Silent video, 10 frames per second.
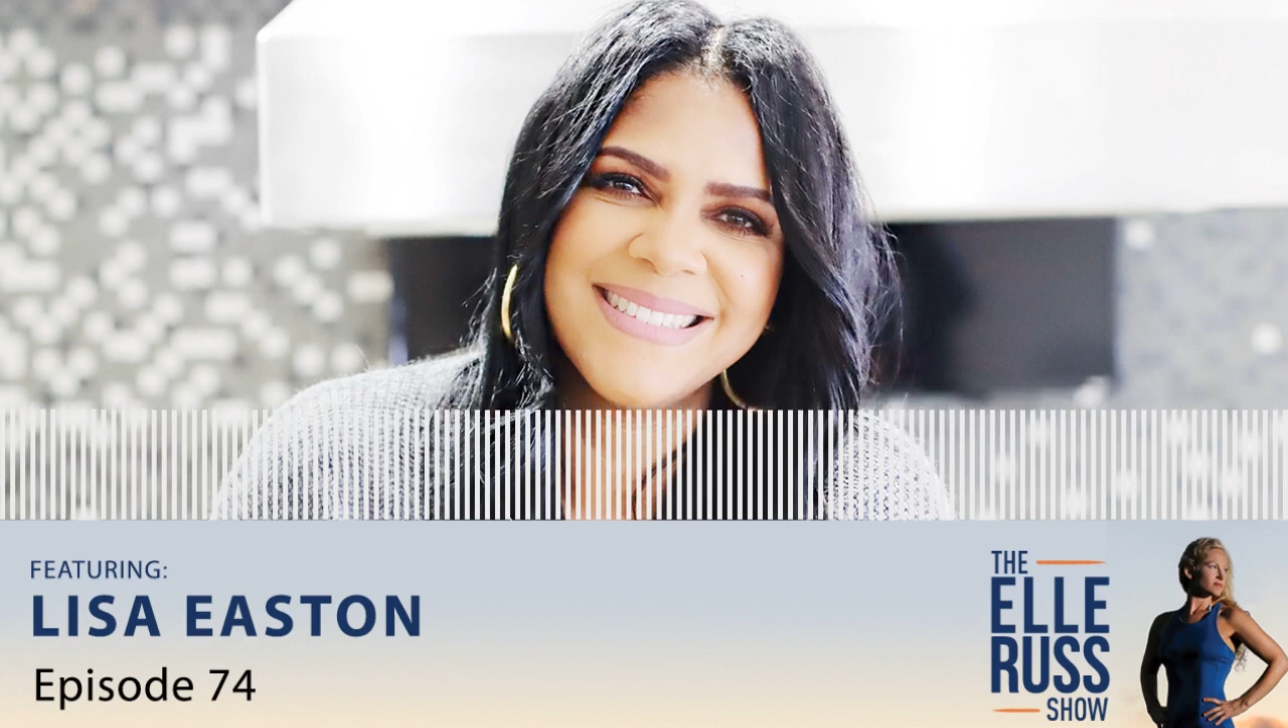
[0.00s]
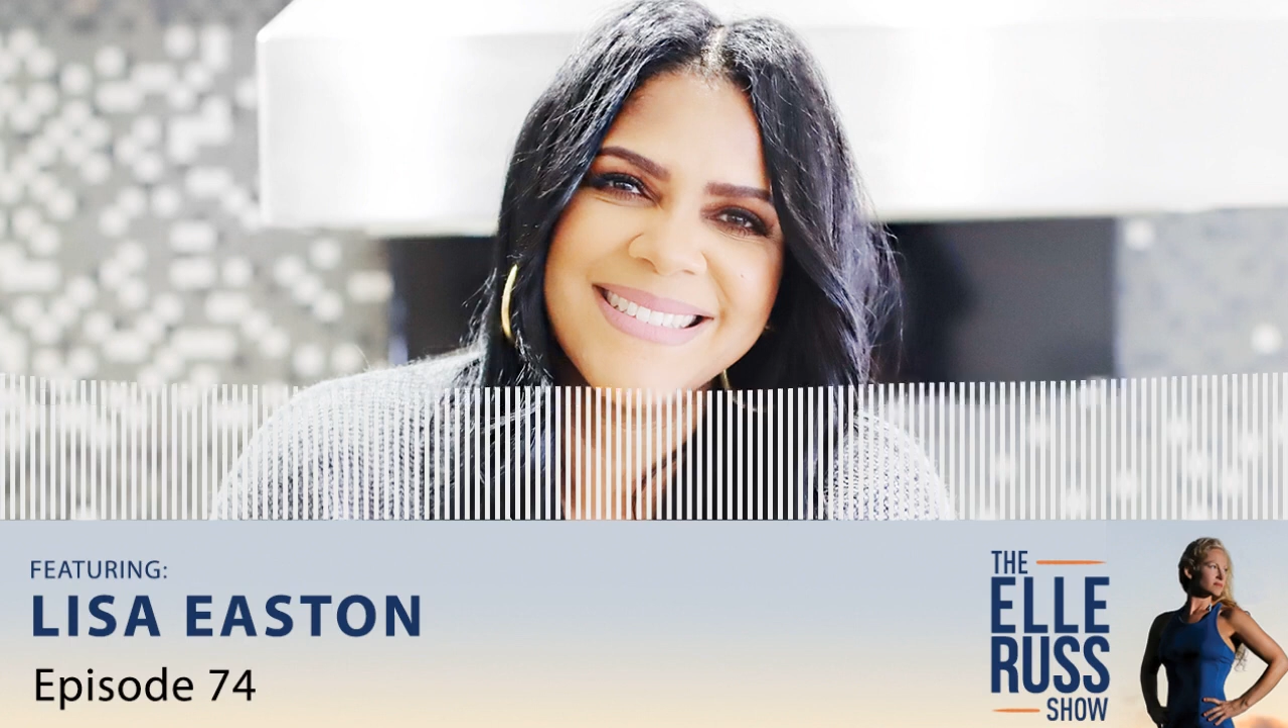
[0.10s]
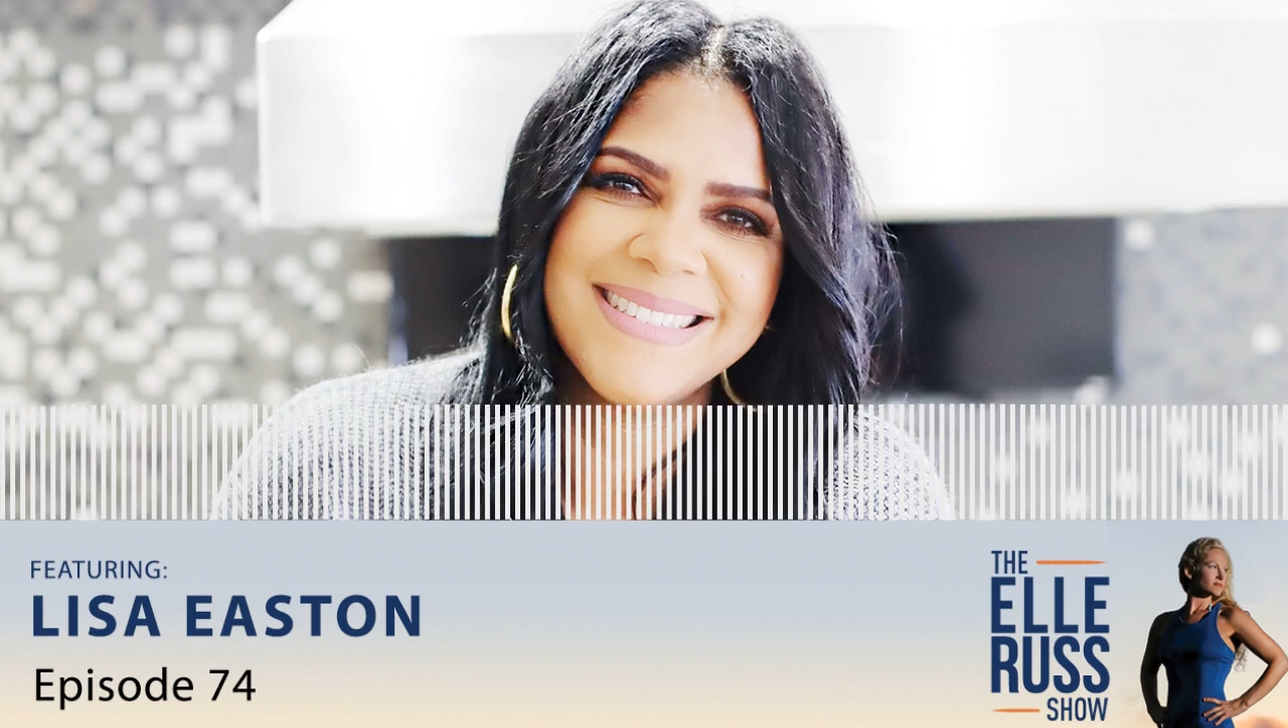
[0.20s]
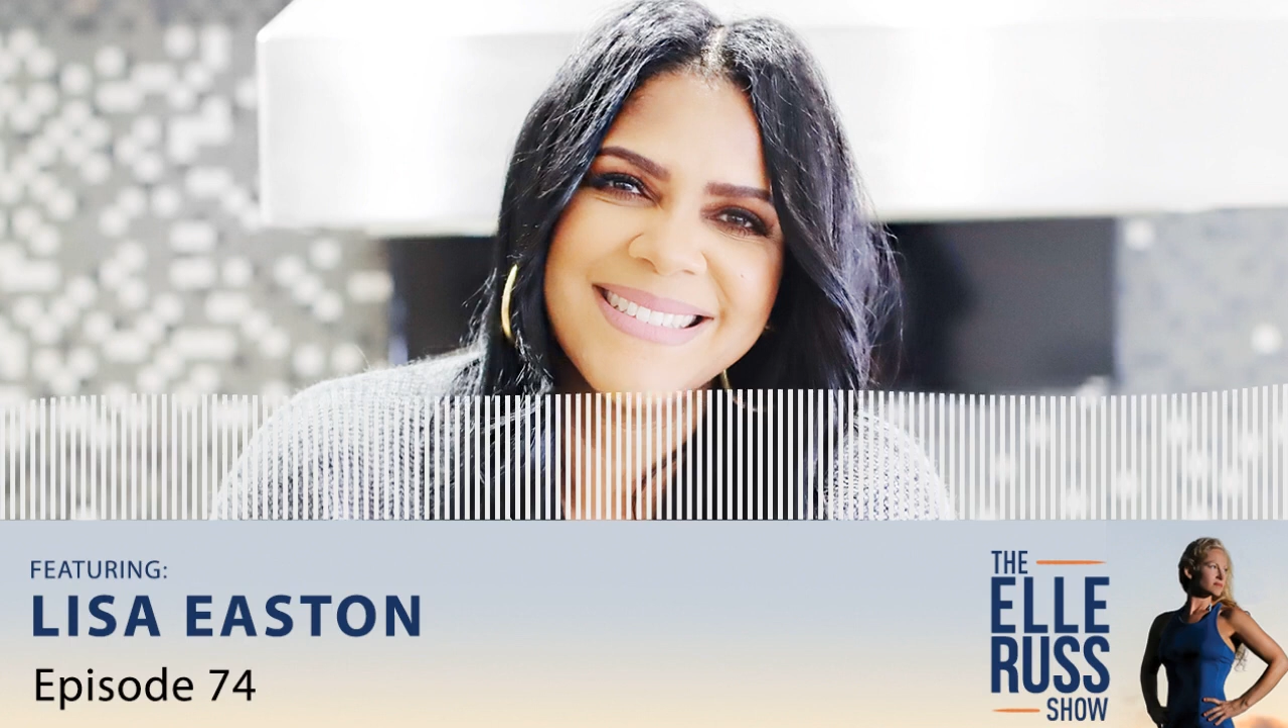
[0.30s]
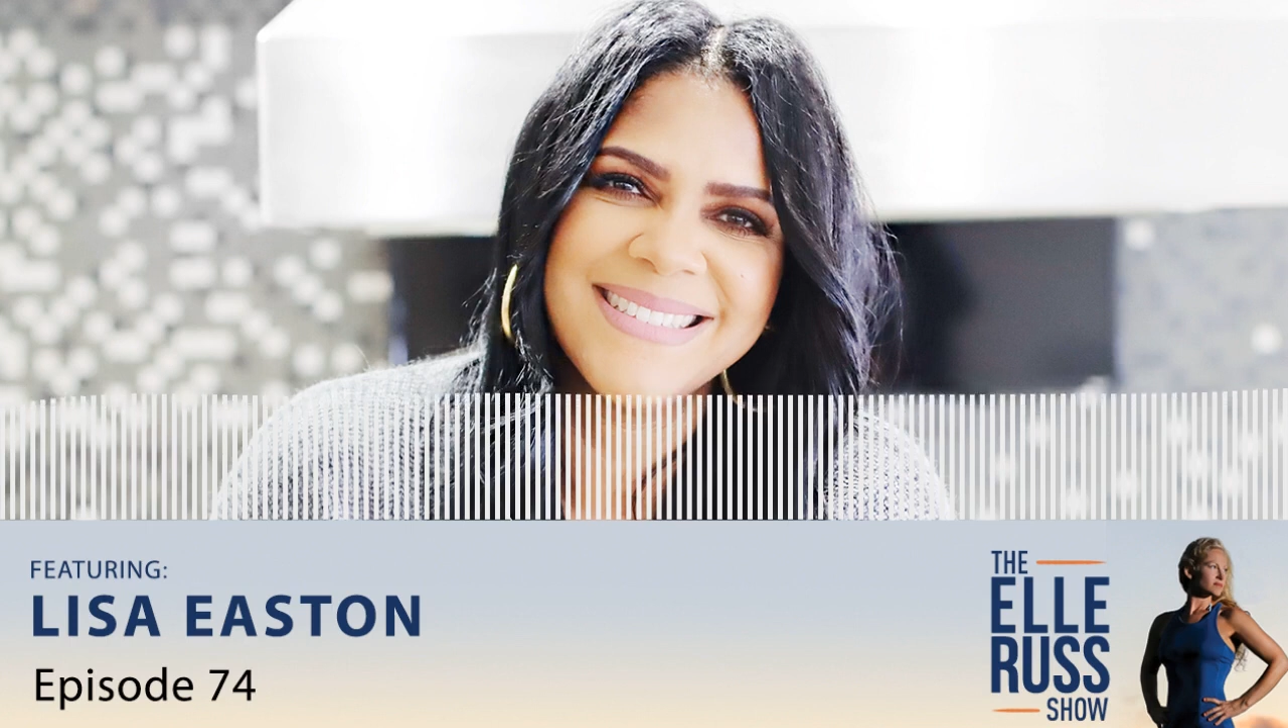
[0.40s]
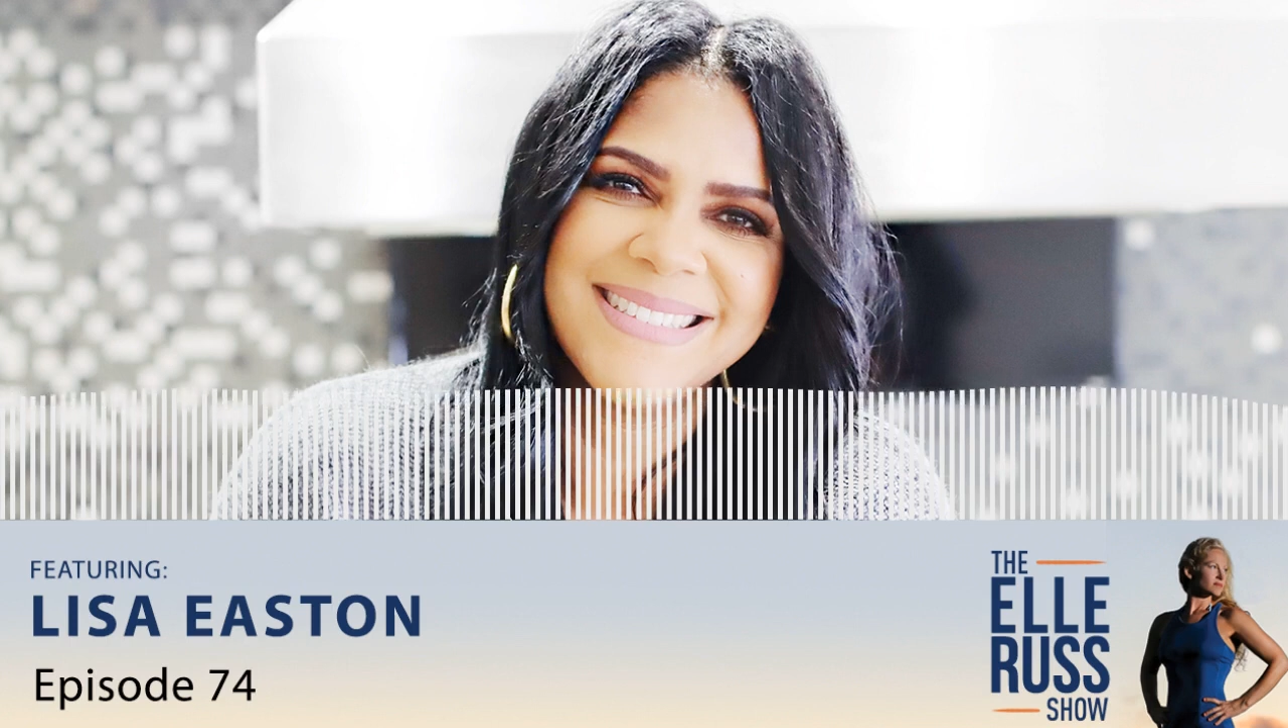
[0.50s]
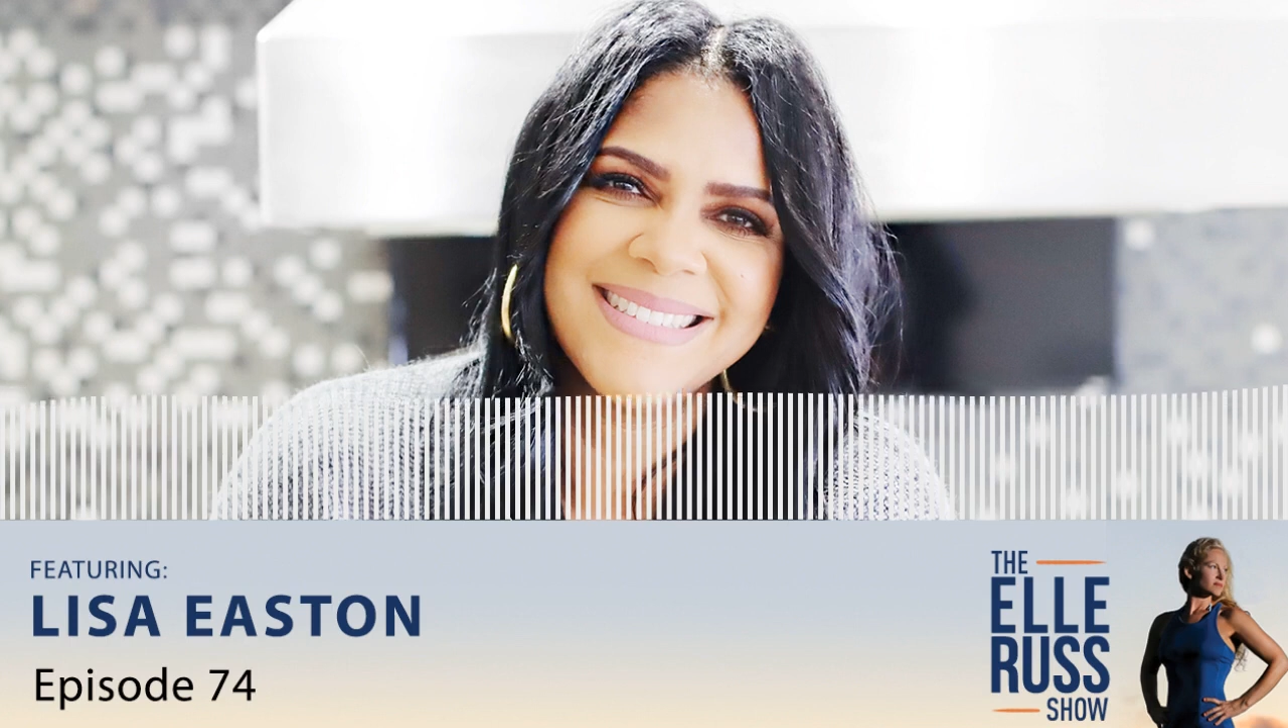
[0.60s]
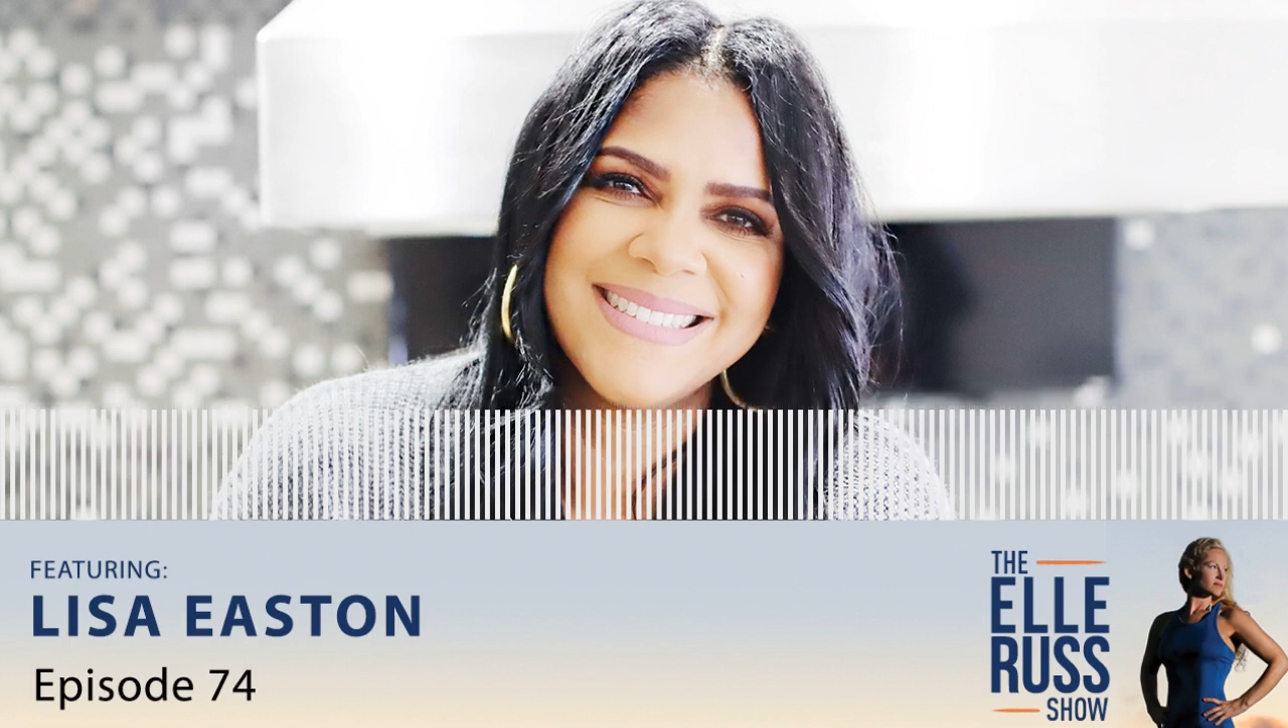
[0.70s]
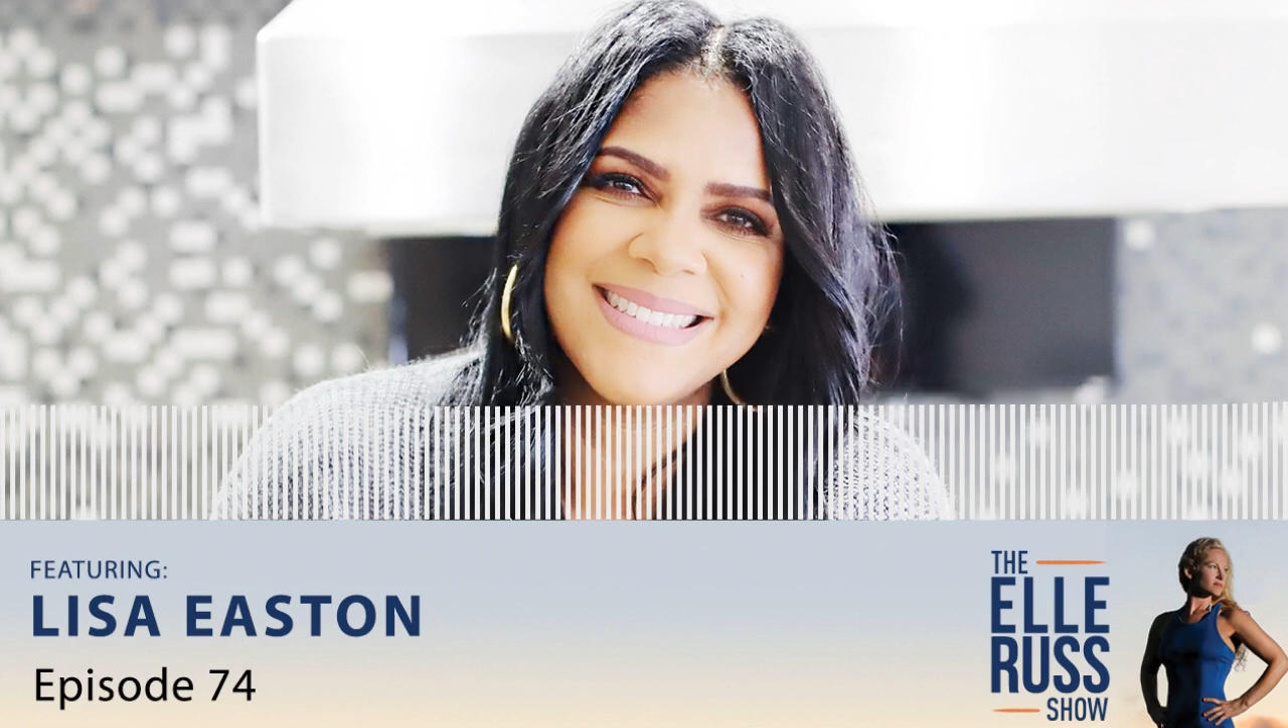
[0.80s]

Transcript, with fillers: but they're not